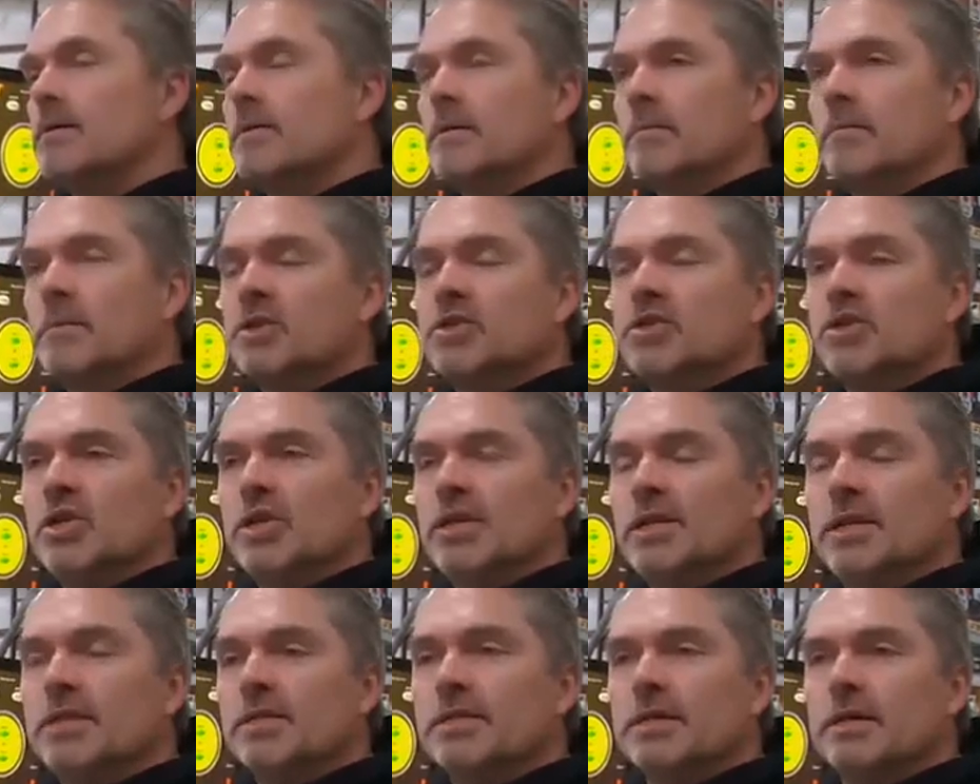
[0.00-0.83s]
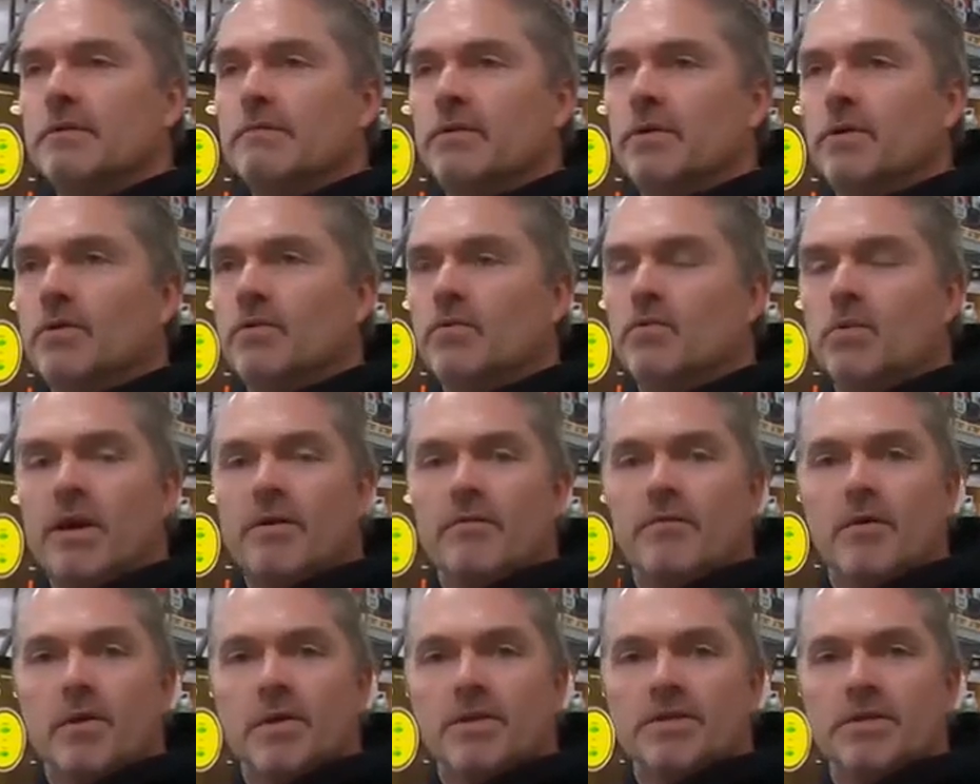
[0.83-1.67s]
the machine is giving you a
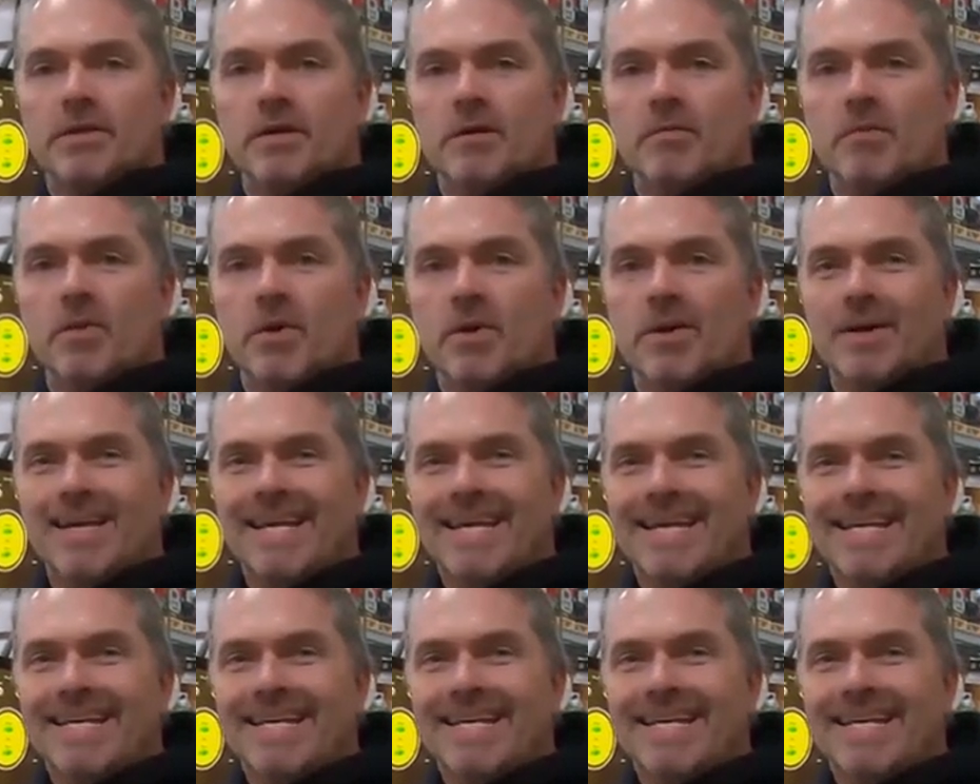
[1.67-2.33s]
reference number.